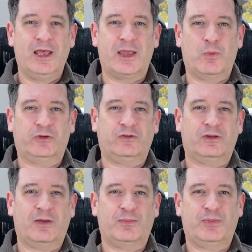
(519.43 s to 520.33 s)
It
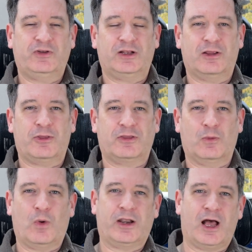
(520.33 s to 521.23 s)
wasn't a particular thing
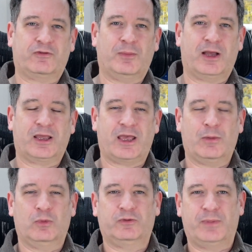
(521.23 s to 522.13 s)
that one aftermarket
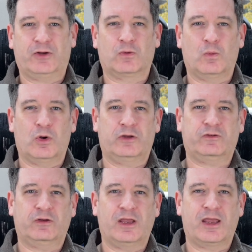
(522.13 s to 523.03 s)
cable was better or
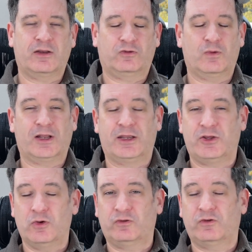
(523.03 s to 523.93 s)
worse to a
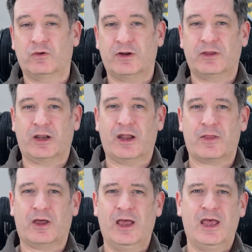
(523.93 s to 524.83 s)
huge degree than
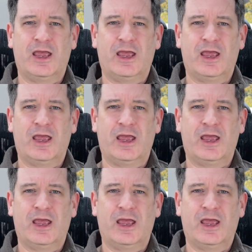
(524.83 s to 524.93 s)
another.